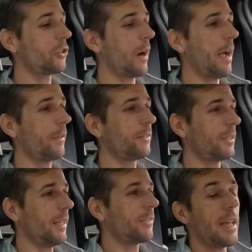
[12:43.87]

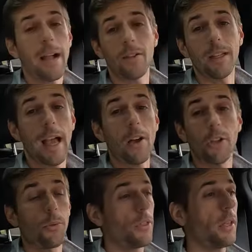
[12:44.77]
drives exactly how
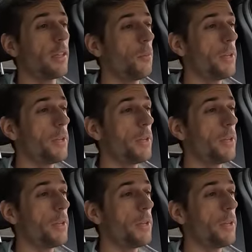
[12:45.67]
you would think